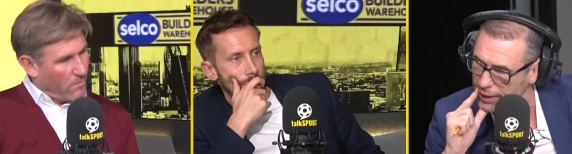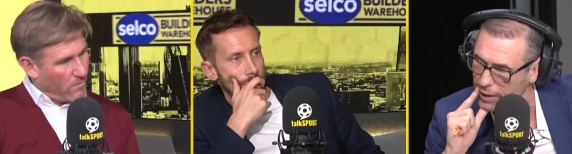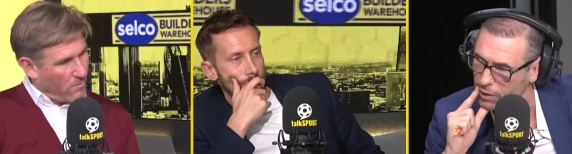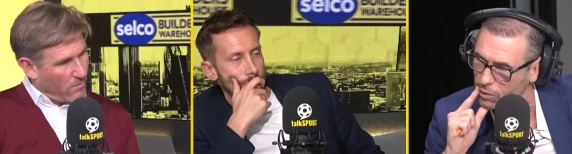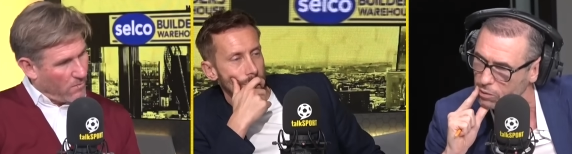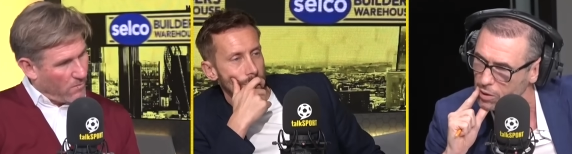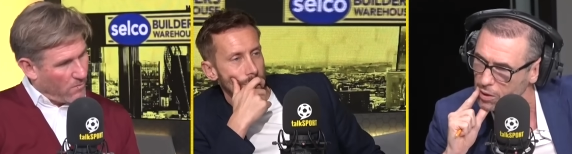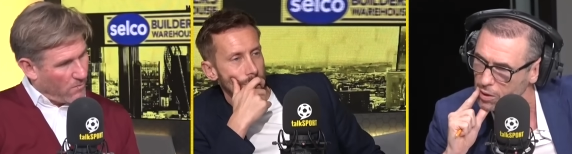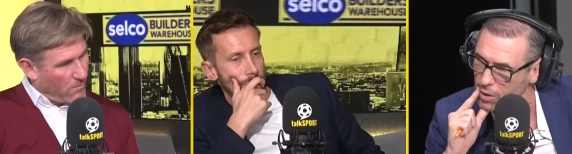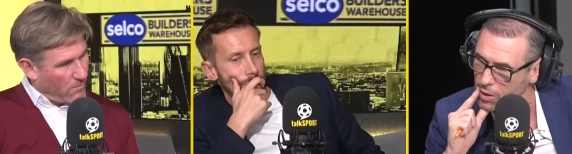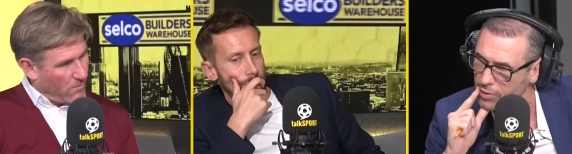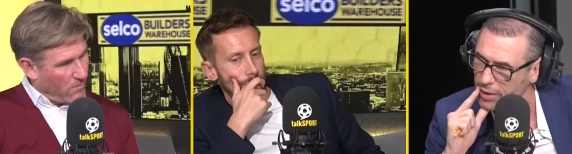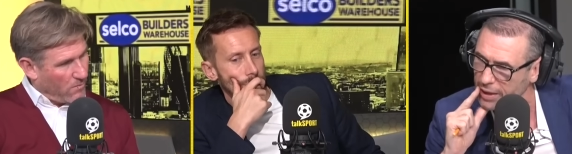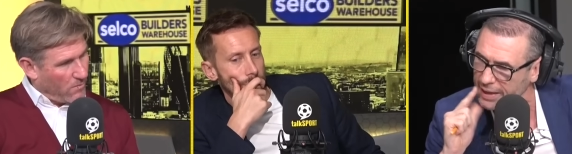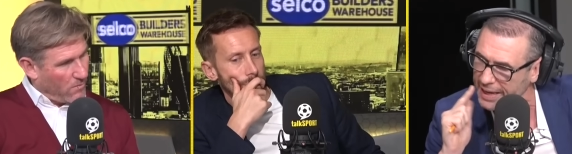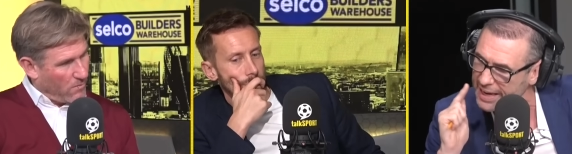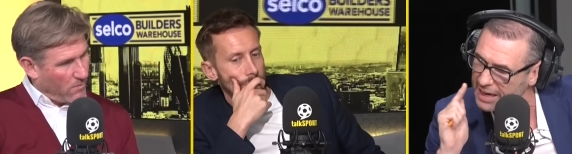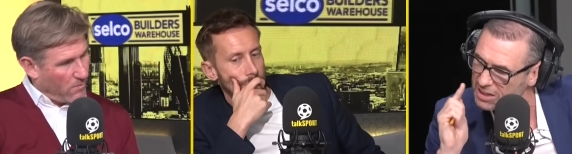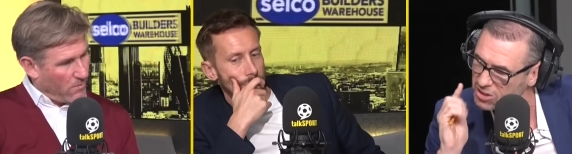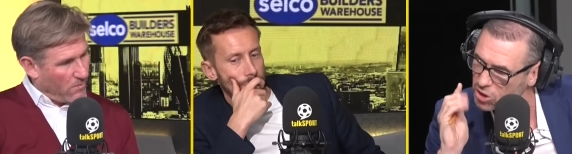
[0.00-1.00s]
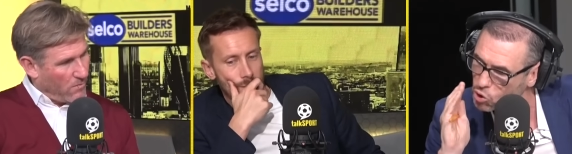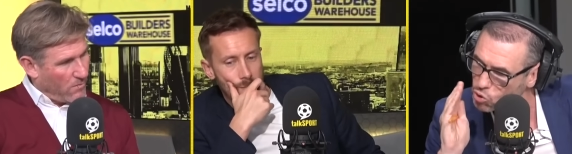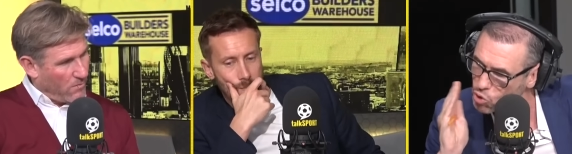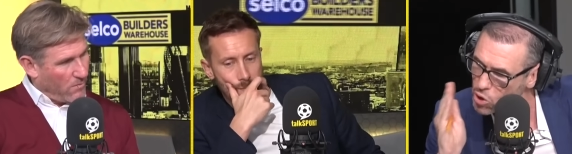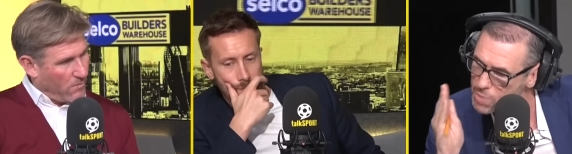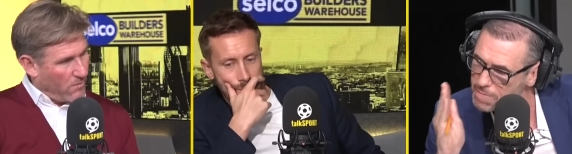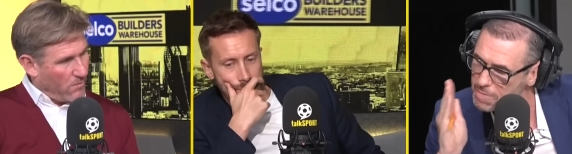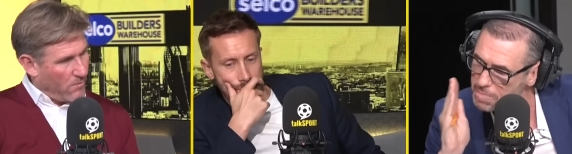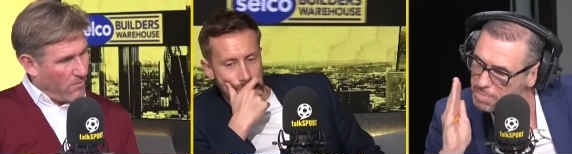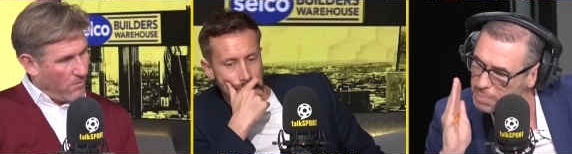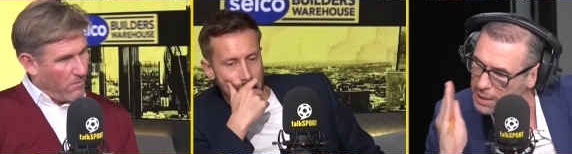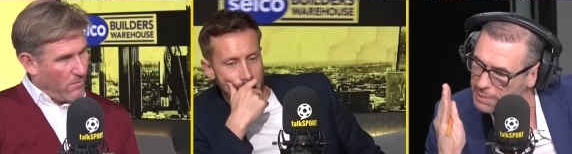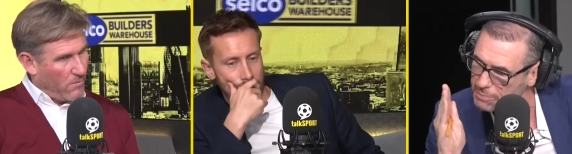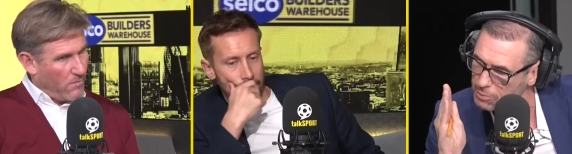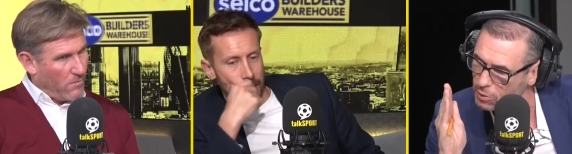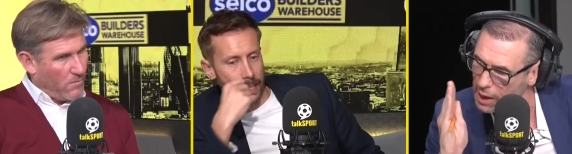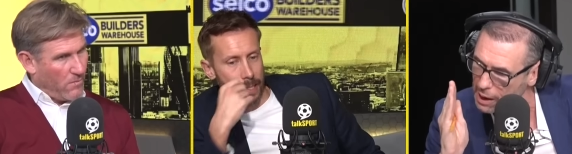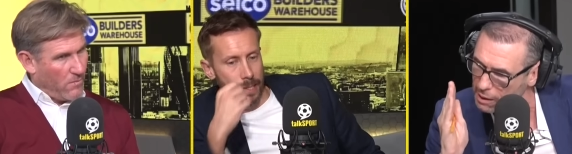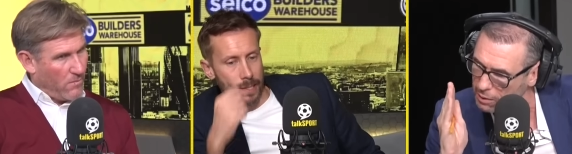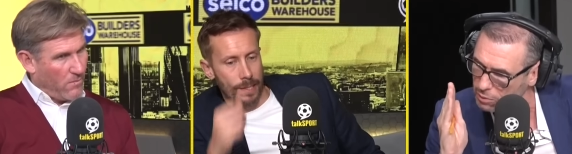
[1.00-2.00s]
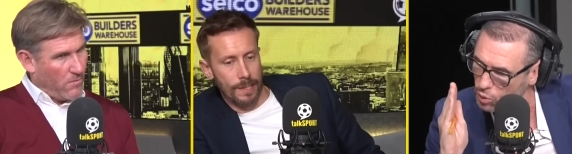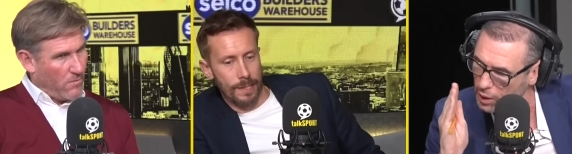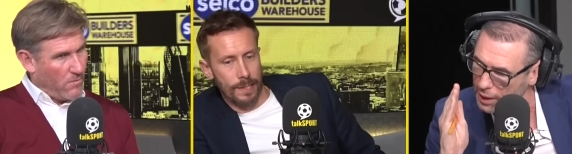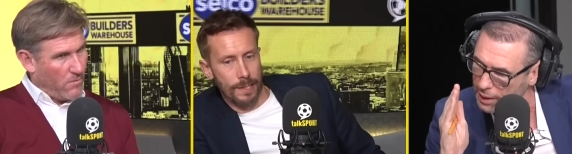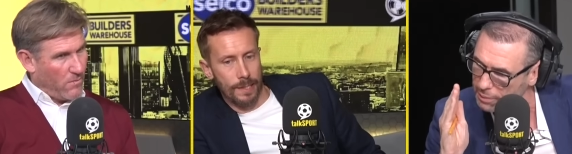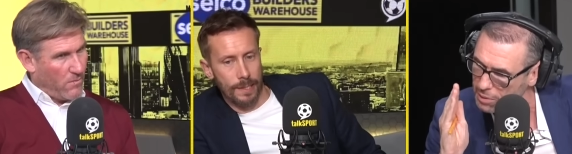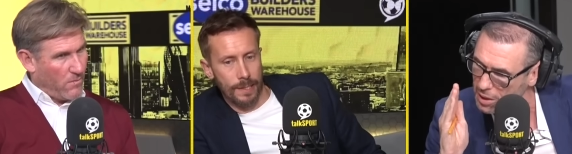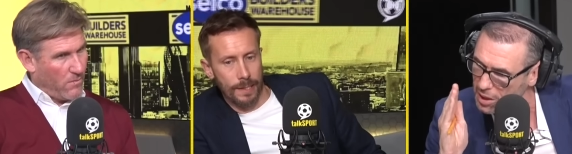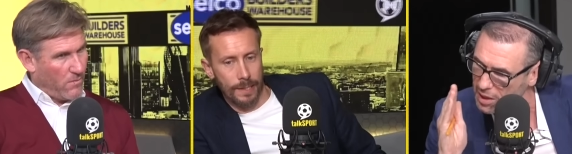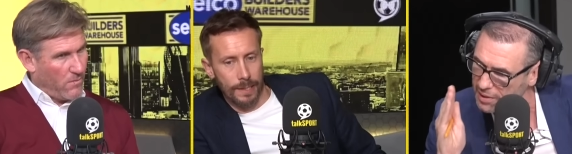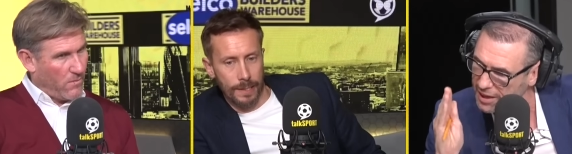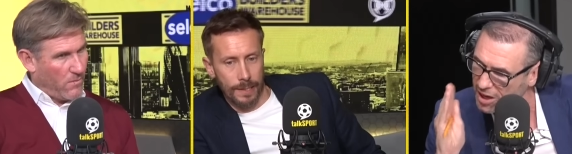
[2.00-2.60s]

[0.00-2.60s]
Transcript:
Speaker 1: now. That he has a group of people, Howard Webb,